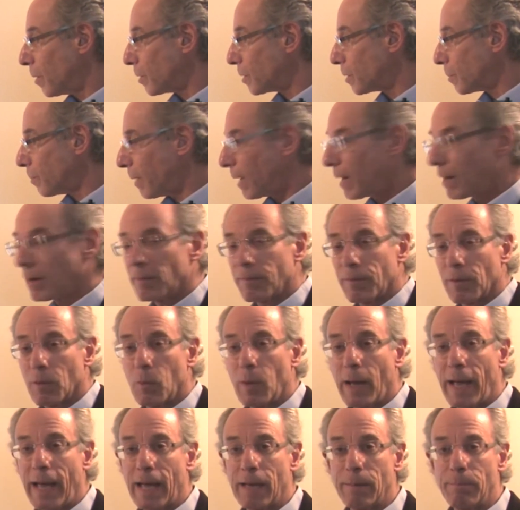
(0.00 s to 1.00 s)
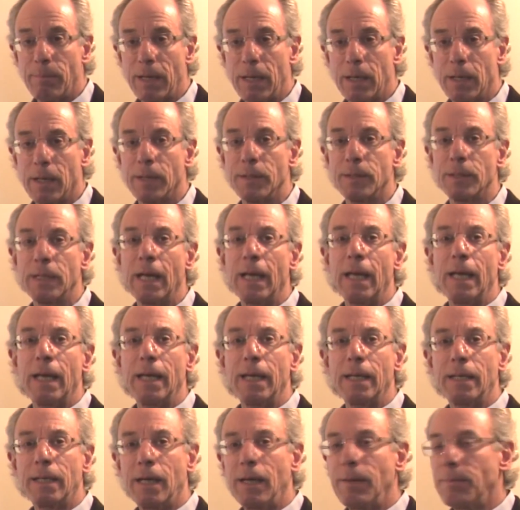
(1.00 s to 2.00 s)
most powerful way because
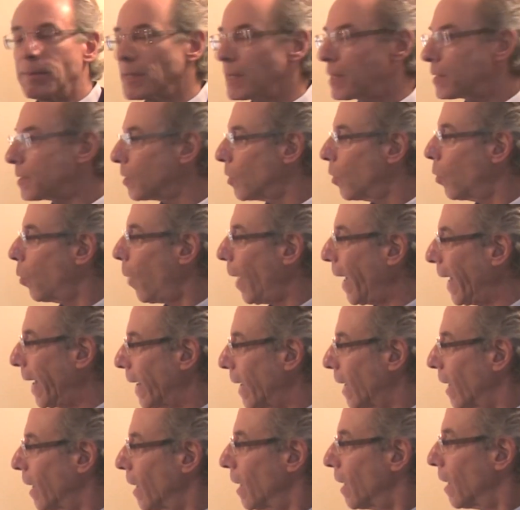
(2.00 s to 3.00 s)
it keeps us awake.